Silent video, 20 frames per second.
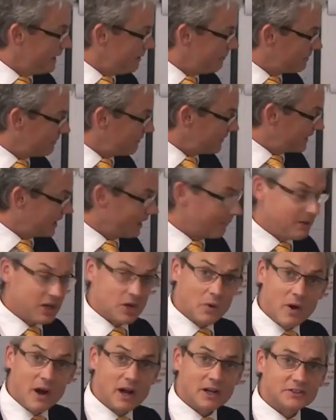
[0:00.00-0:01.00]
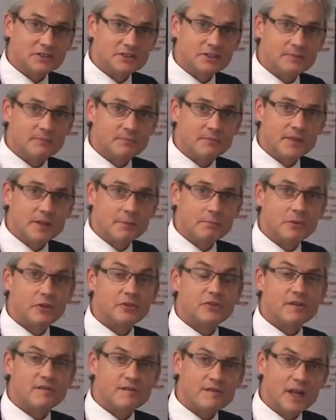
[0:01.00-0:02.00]
But if they're coming to us
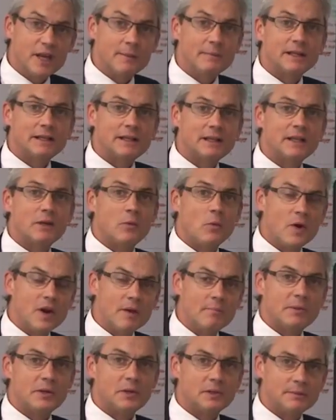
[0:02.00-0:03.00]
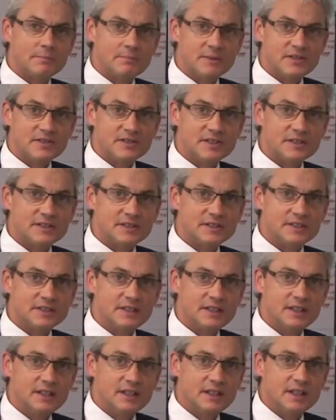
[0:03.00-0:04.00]
because they fundamentally want to build a business
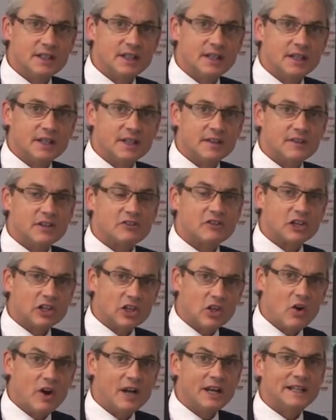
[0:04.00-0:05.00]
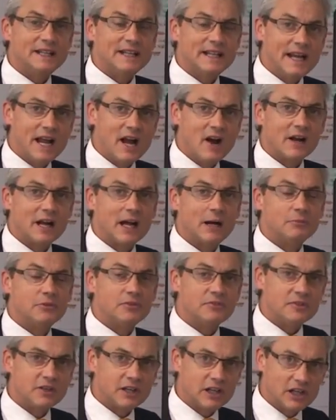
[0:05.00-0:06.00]
that's aligning to the
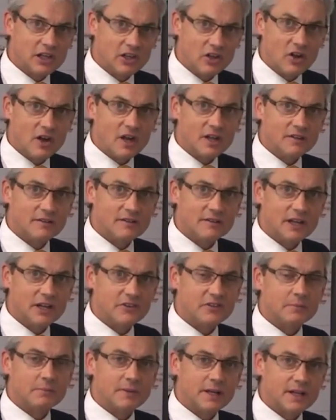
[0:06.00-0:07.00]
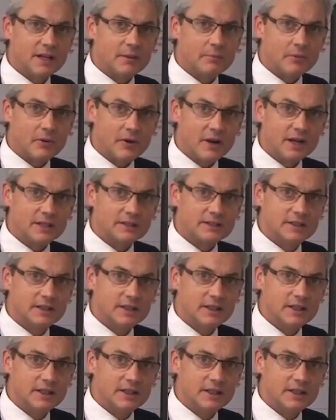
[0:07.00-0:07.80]
outcomes for the client as compared to the product,